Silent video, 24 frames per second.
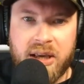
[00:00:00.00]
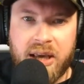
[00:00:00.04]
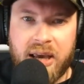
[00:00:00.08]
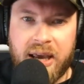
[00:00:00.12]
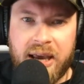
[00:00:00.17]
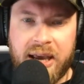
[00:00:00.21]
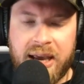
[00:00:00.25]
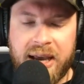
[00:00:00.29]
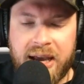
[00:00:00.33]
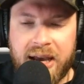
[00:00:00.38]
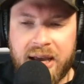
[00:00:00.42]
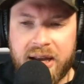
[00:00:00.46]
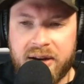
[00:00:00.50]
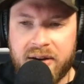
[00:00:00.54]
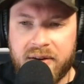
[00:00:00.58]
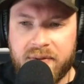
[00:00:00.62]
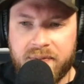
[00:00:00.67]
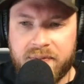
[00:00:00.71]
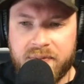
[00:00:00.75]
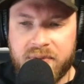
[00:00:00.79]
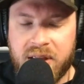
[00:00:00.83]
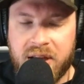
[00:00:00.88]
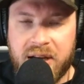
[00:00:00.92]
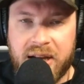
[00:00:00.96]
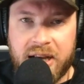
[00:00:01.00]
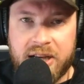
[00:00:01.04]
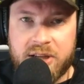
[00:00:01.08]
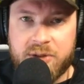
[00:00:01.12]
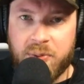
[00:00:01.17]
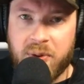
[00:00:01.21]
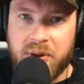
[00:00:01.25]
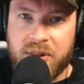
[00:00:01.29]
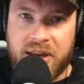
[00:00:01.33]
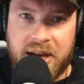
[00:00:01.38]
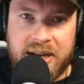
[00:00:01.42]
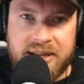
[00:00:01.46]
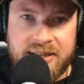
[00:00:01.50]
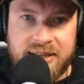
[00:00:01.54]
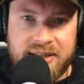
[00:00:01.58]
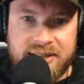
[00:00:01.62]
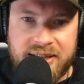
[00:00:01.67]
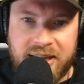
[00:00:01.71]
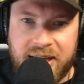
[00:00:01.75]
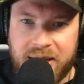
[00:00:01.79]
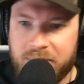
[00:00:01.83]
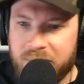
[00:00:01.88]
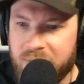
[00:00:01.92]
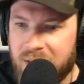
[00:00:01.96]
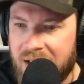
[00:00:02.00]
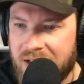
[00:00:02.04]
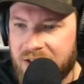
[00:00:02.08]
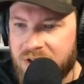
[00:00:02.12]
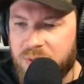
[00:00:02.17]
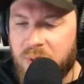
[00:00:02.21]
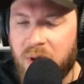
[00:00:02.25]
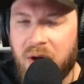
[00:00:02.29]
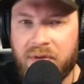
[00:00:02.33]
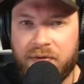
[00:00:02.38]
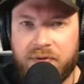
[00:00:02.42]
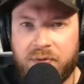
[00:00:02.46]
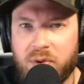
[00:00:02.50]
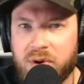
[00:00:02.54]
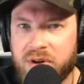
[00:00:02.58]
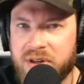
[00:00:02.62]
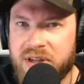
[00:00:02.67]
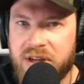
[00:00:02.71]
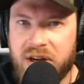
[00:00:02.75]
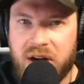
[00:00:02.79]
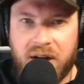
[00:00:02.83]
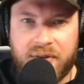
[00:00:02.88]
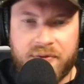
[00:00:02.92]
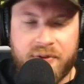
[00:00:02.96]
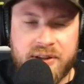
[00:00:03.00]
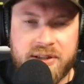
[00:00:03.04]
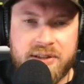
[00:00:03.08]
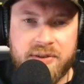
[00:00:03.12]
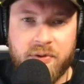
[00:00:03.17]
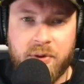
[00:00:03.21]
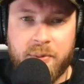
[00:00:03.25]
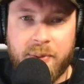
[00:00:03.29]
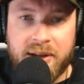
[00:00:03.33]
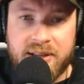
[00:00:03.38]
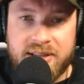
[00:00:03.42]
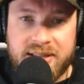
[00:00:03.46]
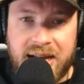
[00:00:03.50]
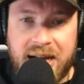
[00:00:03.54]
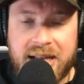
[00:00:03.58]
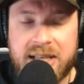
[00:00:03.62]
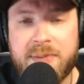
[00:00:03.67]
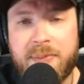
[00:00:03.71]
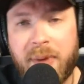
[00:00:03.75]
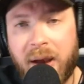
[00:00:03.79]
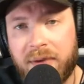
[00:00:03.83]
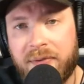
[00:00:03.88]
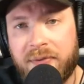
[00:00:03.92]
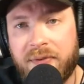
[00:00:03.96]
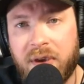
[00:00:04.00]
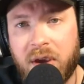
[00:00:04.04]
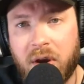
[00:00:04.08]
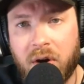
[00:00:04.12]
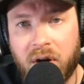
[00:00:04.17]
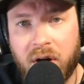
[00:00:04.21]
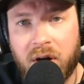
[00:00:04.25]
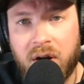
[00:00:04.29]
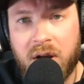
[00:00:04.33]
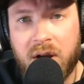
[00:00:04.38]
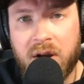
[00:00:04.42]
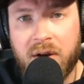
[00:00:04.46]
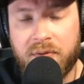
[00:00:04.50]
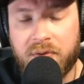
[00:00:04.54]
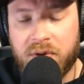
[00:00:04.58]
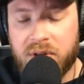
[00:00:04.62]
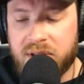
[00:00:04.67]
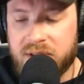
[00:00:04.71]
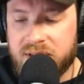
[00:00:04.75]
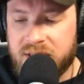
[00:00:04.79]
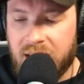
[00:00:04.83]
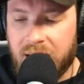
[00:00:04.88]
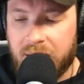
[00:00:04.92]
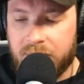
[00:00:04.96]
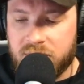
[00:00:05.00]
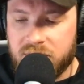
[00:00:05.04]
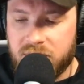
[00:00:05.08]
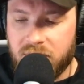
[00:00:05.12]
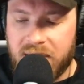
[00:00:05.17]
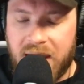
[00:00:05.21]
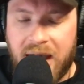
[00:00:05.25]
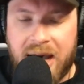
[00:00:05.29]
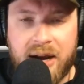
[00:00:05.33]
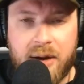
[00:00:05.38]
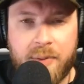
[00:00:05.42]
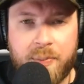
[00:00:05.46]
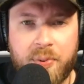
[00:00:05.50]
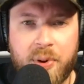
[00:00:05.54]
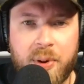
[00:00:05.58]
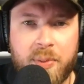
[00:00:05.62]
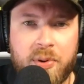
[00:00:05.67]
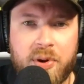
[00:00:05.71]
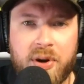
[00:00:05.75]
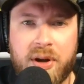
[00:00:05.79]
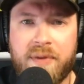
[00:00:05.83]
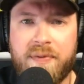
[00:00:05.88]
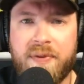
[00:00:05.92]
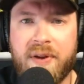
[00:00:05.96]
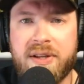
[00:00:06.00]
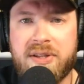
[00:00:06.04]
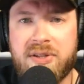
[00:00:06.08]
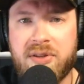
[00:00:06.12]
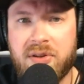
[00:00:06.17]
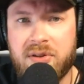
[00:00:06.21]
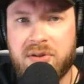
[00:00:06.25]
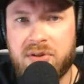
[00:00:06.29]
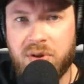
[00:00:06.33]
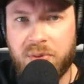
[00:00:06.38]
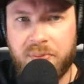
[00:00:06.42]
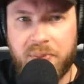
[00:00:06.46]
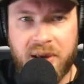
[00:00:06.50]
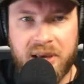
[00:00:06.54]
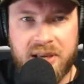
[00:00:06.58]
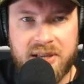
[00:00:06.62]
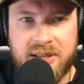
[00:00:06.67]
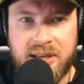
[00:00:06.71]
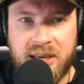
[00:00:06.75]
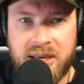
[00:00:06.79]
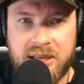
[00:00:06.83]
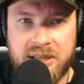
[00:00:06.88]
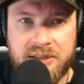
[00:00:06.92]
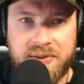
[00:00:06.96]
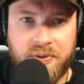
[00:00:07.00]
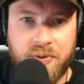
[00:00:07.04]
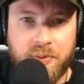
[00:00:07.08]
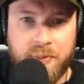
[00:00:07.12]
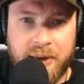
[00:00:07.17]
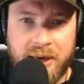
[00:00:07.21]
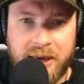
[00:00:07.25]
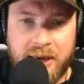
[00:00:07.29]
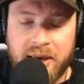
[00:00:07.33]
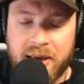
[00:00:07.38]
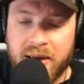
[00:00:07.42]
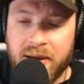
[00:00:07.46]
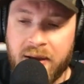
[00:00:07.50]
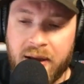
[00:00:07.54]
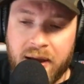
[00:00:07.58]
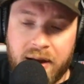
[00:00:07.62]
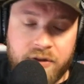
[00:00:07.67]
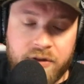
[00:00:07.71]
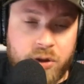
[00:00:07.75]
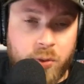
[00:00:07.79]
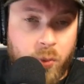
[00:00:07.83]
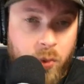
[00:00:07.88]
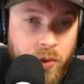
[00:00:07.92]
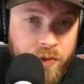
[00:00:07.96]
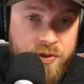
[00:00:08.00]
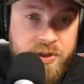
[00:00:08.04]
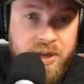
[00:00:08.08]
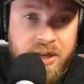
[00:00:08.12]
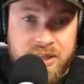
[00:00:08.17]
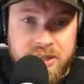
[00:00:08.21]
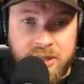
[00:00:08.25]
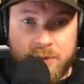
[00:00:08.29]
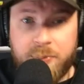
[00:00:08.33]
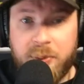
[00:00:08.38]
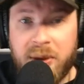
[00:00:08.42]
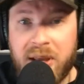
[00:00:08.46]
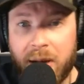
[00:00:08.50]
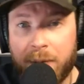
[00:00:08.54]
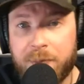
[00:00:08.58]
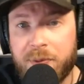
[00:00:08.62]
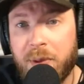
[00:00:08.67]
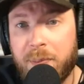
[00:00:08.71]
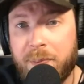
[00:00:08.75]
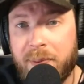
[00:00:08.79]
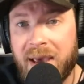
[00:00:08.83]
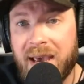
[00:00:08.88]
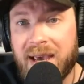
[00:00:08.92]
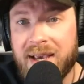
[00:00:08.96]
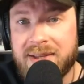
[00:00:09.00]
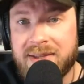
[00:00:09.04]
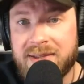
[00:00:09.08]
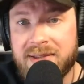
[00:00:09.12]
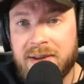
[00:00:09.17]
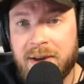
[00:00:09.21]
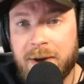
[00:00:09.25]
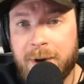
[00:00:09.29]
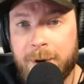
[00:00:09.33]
and the Knicks with, as a team, like 12, 14 offensive rebounds. That's my fear for this game. So that and perimeter defense are the two biggest keys for me. If the Wolves can speed up the pace,